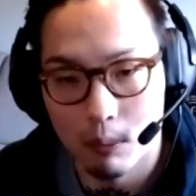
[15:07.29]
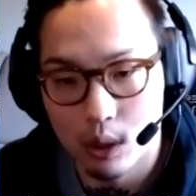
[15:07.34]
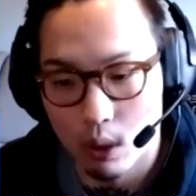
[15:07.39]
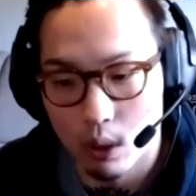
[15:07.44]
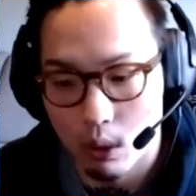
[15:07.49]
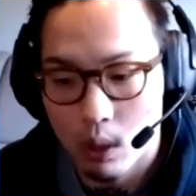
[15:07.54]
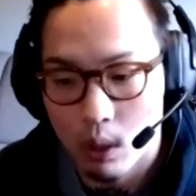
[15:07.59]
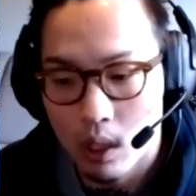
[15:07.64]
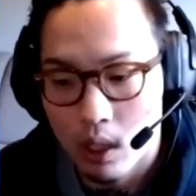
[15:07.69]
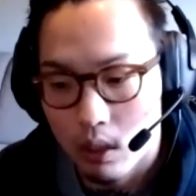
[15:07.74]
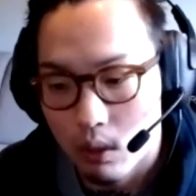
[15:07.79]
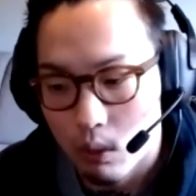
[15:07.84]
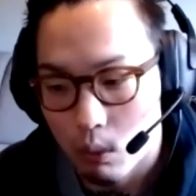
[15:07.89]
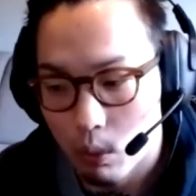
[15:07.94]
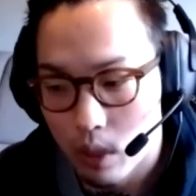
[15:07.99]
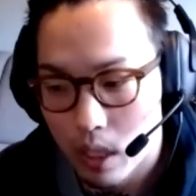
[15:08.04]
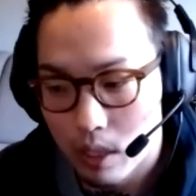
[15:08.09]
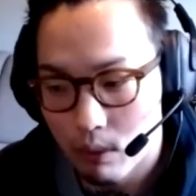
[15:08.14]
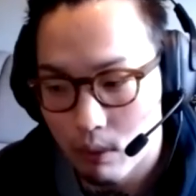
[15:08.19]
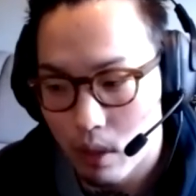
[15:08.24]
So
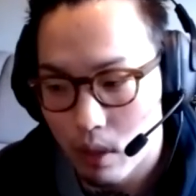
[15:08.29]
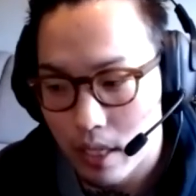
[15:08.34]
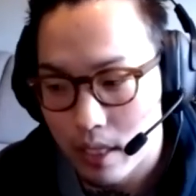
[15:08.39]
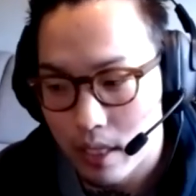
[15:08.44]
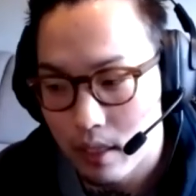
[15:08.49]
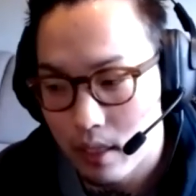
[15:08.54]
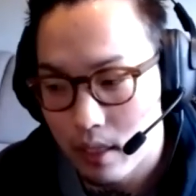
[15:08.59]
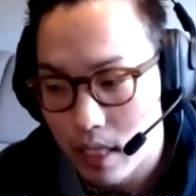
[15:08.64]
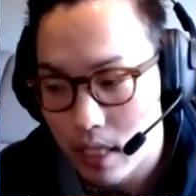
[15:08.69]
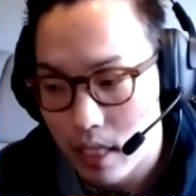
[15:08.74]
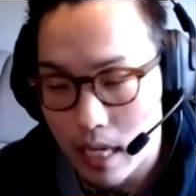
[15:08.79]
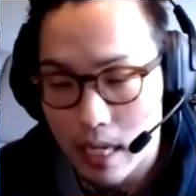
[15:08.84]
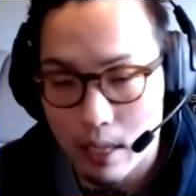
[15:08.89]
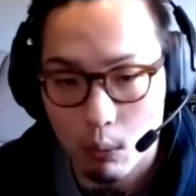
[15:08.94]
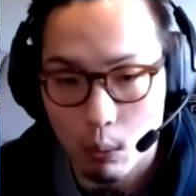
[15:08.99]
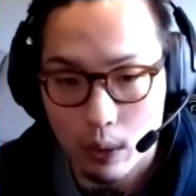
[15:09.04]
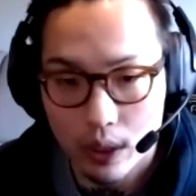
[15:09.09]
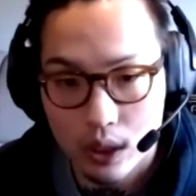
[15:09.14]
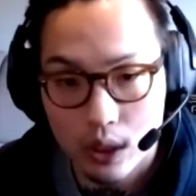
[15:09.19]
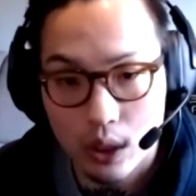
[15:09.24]
whenever I can
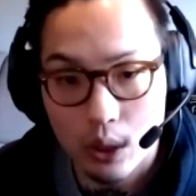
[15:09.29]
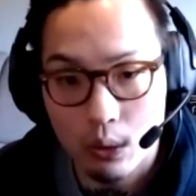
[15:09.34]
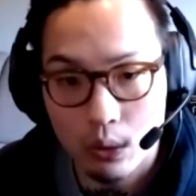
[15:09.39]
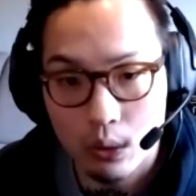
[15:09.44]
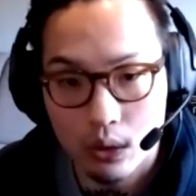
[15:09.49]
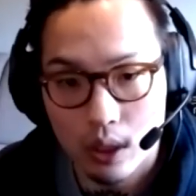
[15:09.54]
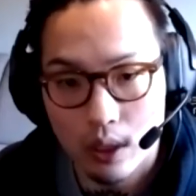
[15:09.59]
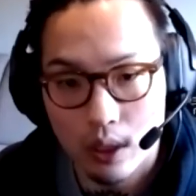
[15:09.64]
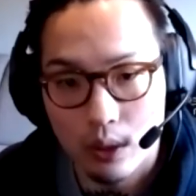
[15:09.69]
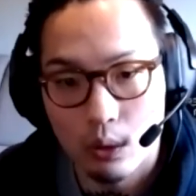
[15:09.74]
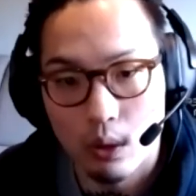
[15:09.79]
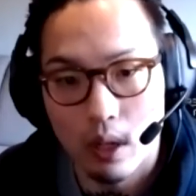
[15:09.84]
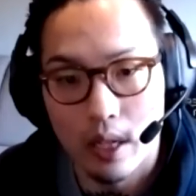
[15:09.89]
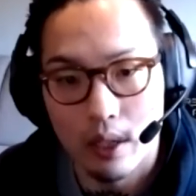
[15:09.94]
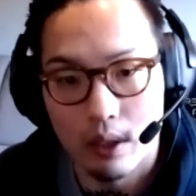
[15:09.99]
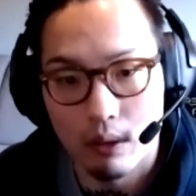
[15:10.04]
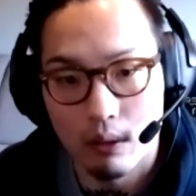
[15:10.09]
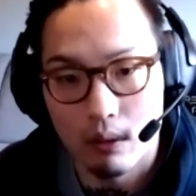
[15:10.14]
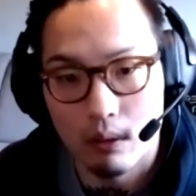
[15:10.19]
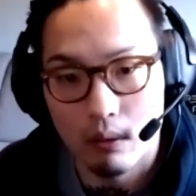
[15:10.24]
with students, I try
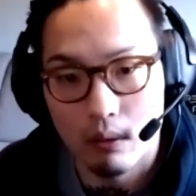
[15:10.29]
to